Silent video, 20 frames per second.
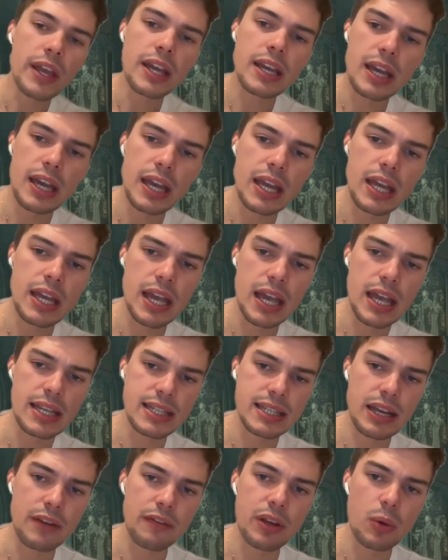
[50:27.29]
it's
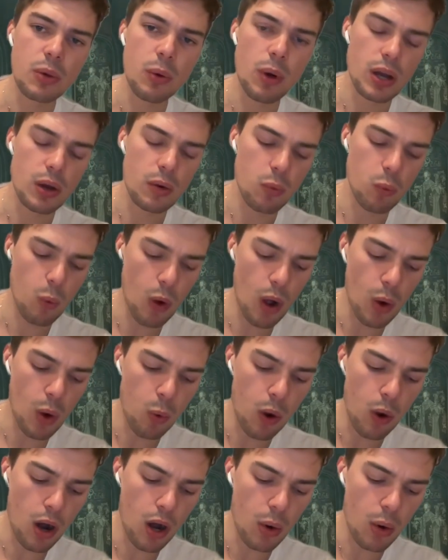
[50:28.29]
definitely quite a
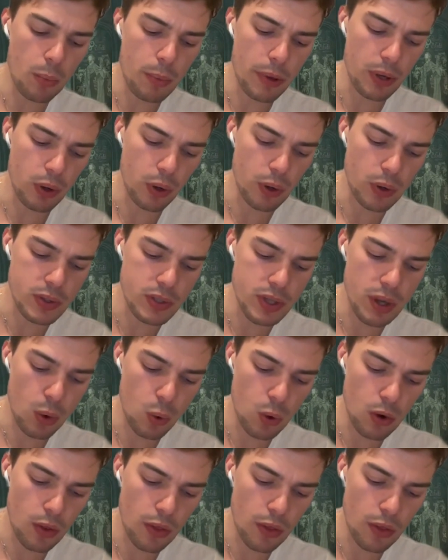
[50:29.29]
while, because all of